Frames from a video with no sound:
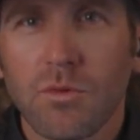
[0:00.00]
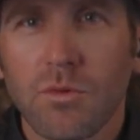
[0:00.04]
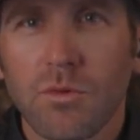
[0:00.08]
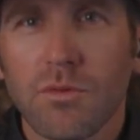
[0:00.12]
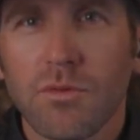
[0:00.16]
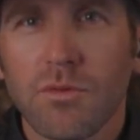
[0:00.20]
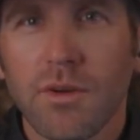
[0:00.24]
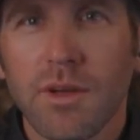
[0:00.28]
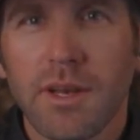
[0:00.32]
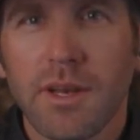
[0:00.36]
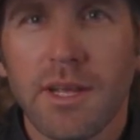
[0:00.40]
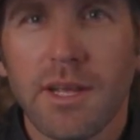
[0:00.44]
we're
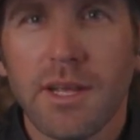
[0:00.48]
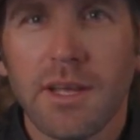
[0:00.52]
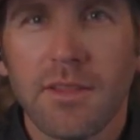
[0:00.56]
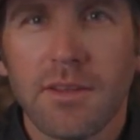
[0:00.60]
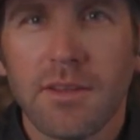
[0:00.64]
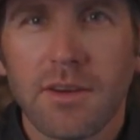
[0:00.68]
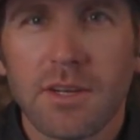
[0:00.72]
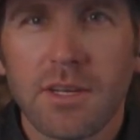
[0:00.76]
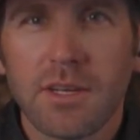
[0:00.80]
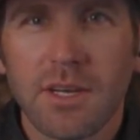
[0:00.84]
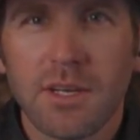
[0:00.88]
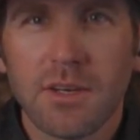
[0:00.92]
funding
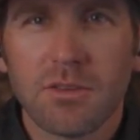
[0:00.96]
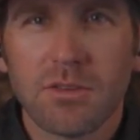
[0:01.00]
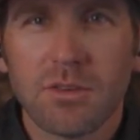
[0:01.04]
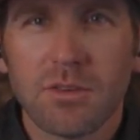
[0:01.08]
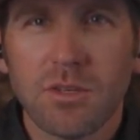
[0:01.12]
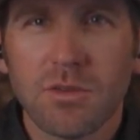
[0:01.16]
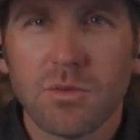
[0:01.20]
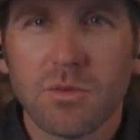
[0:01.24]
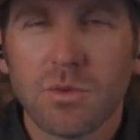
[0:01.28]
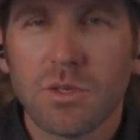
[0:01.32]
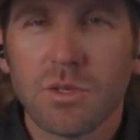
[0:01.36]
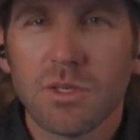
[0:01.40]
other
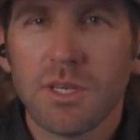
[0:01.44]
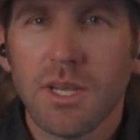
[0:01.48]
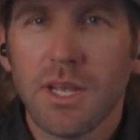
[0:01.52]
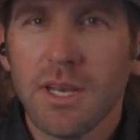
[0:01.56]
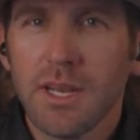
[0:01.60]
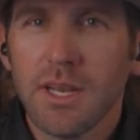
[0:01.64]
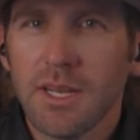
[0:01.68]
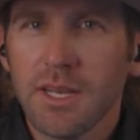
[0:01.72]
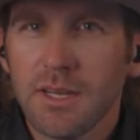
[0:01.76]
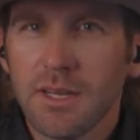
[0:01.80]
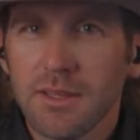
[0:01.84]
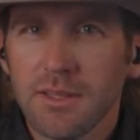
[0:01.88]
countries, we're
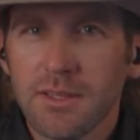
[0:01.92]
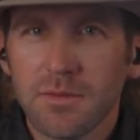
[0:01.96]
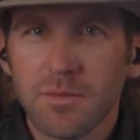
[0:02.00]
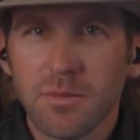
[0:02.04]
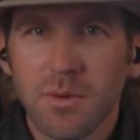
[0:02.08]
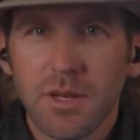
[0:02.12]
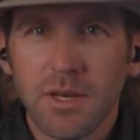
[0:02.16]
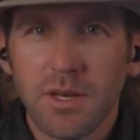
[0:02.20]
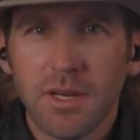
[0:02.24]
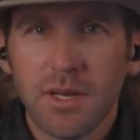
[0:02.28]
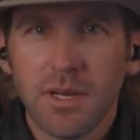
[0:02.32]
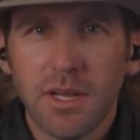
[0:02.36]
sending all this
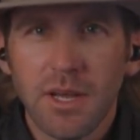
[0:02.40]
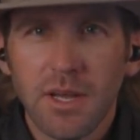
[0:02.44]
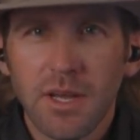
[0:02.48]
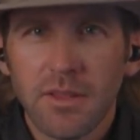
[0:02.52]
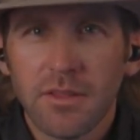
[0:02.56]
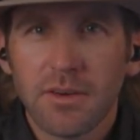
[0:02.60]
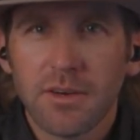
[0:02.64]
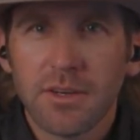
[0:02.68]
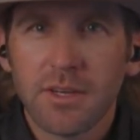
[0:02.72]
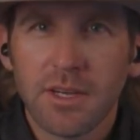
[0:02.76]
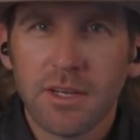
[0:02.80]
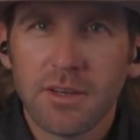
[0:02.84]
money to
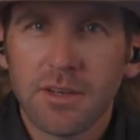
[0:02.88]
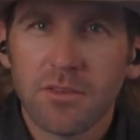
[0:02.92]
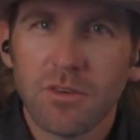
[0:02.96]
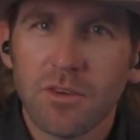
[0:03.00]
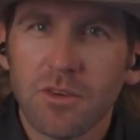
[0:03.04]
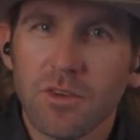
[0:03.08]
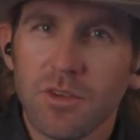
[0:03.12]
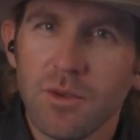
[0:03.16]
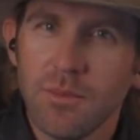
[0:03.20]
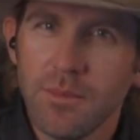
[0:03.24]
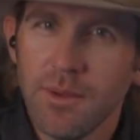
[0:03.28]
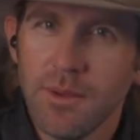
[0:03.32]
other
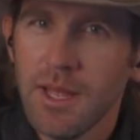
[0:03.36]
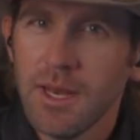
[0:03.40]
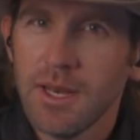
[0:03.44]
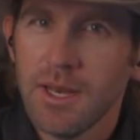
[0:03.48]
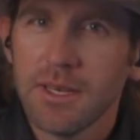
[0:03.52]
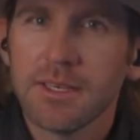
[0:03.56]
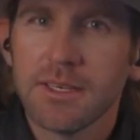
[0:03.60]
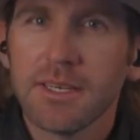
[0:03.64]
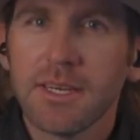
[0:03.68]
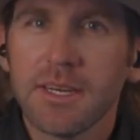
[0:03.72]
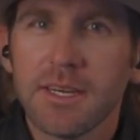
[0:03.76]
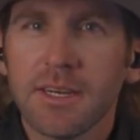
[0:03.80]
countries,
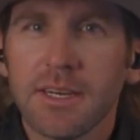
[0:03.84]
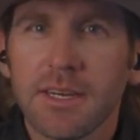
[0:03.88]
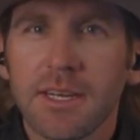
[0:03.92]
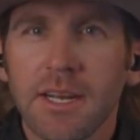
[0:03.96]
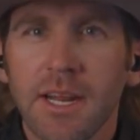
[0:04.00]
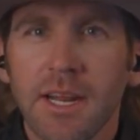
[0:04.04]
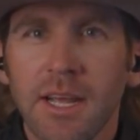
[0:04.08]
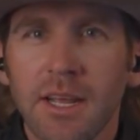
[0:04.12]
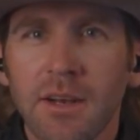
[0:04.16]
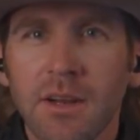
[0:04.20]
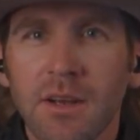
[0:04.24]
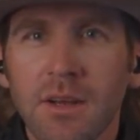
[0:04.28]

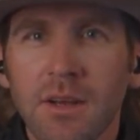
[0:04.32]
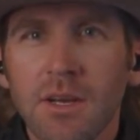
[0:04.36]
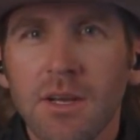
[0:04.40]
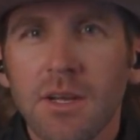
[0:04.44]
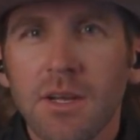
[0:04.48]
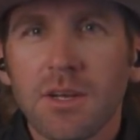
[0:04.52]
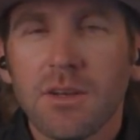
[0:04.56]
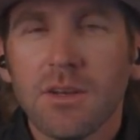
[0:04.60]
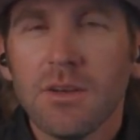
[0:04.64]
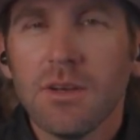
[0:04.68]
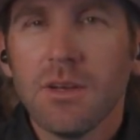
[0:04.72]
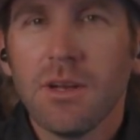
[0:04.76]
humanitarian aid,
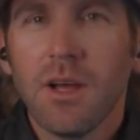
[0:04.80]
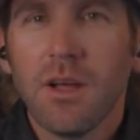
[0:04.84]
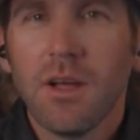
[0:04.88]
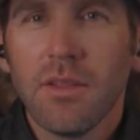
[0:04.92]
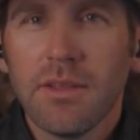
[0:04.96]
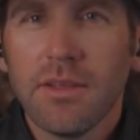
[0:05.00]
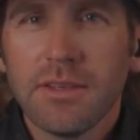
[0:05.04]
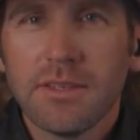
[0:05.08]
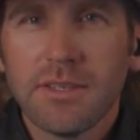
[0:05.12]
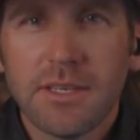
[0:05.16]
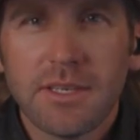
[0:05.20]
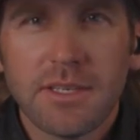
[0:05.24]
doing all
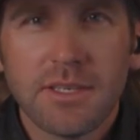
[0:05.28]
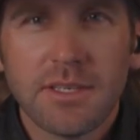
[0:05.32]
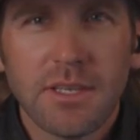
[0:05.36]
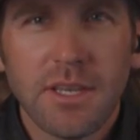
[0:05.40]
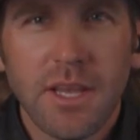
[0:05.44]
these things.